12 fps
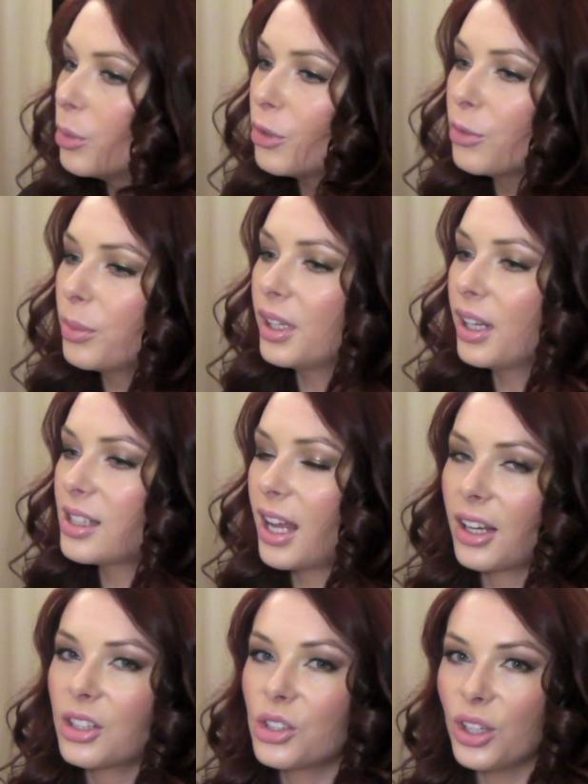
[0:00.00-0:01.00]
movement and
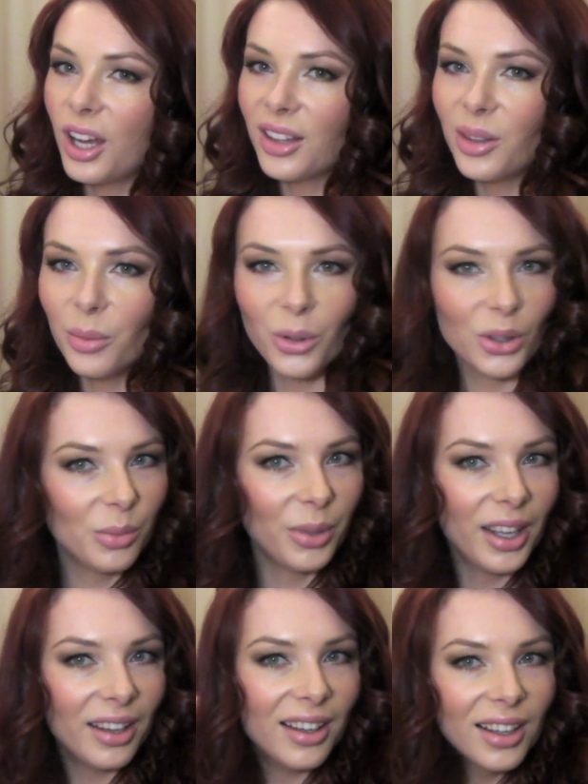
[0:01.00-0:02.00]
texture at the bottom
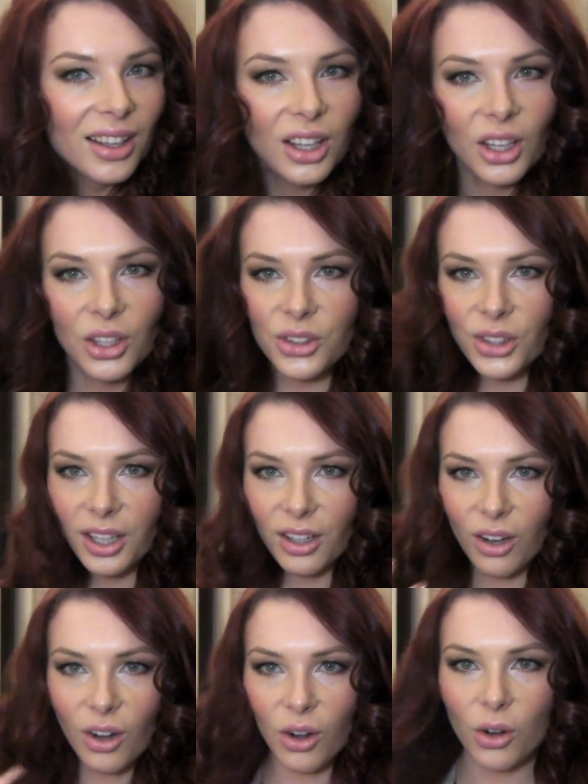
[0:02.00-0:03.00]
here. So you get a
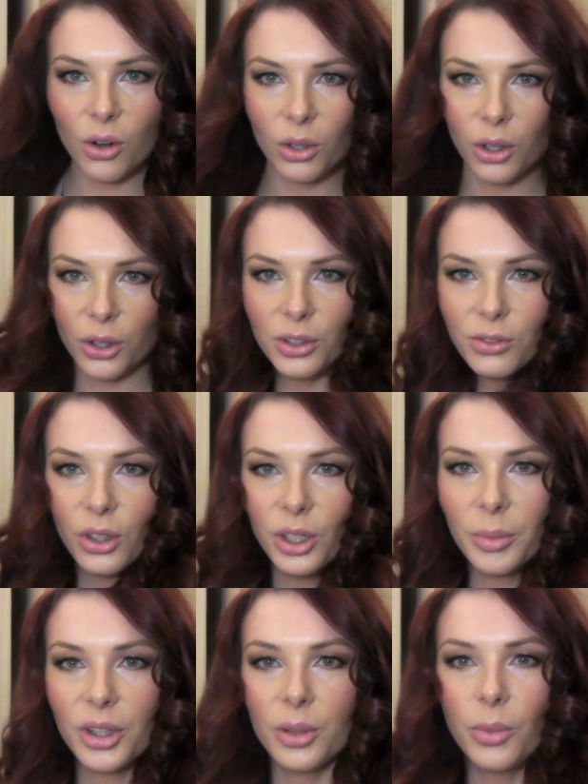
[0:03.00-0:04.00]
whole load of
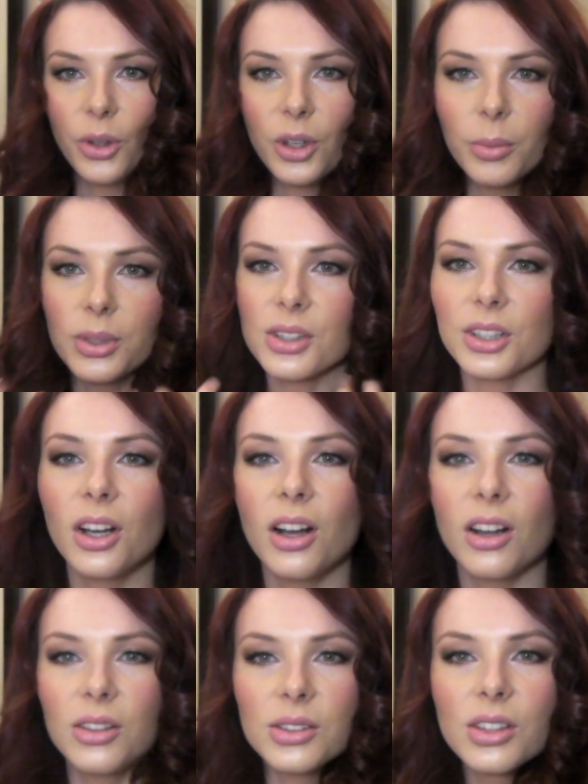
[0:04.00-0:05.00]
volume at the bottom as the
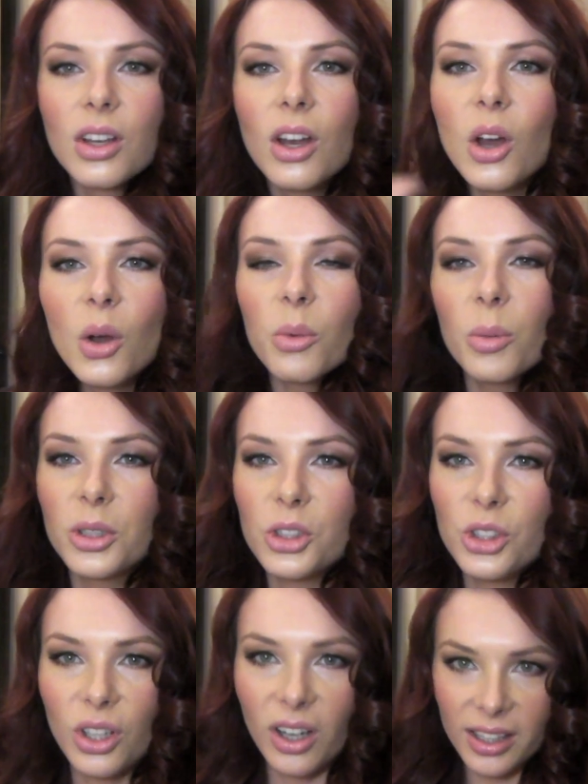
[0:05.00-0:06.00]
curls are
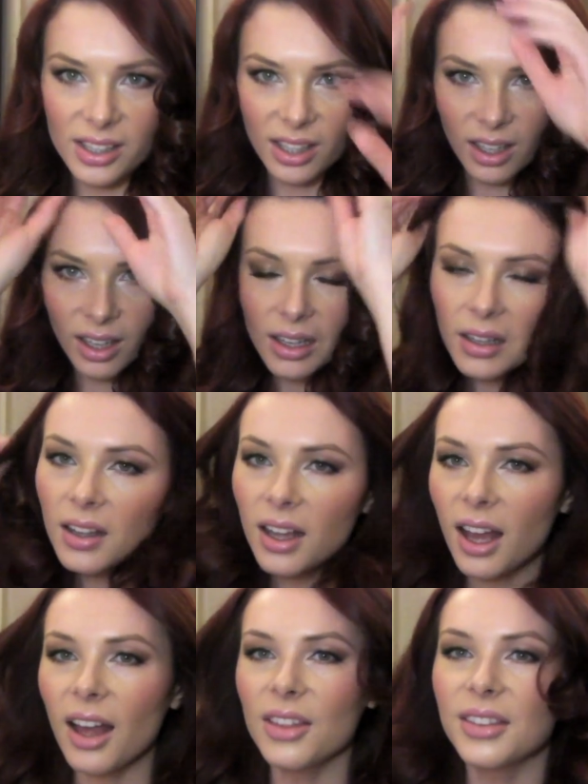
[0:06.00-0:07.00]
much tighter,
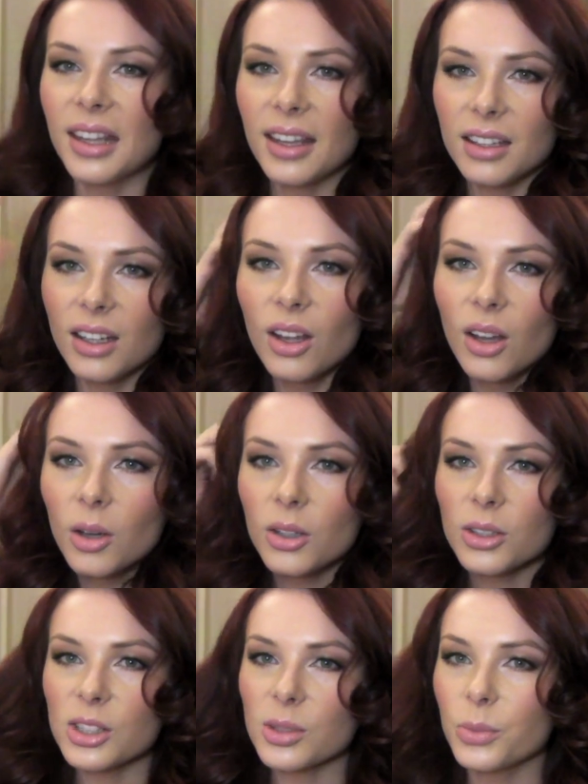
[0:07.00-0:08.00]
and then
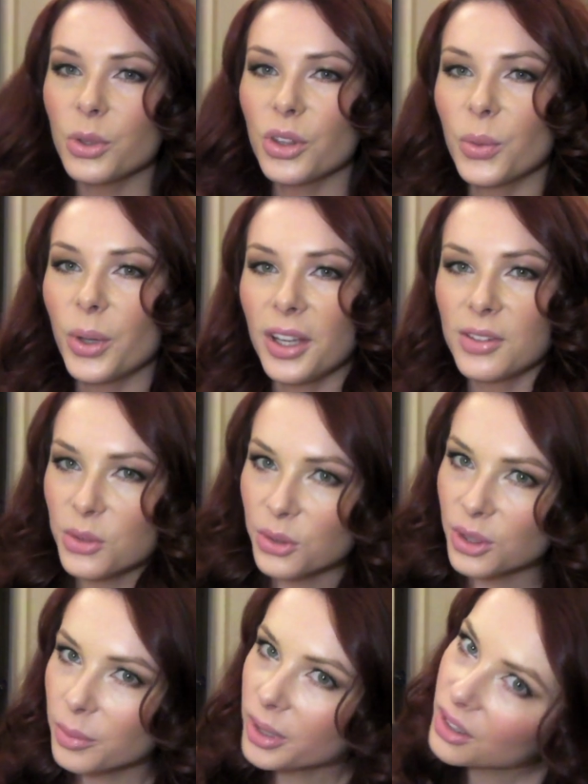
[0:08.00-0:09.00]
smoother waves through
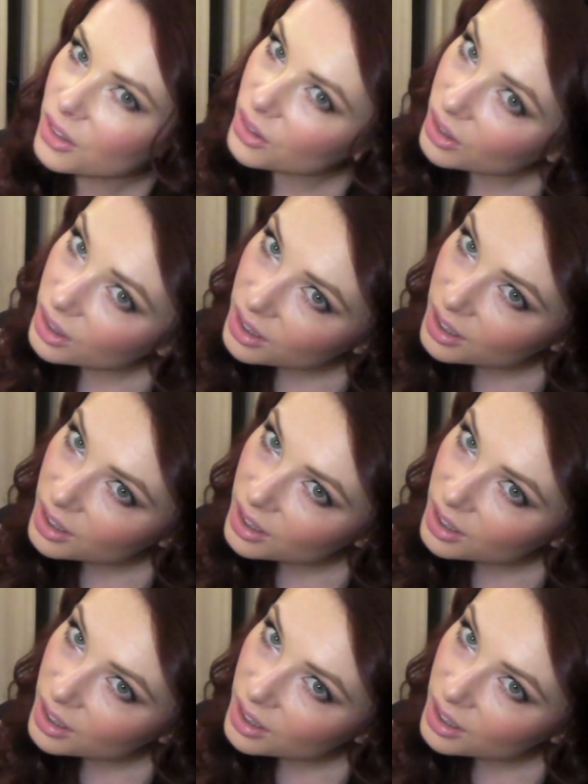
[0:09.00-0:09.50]
the middle.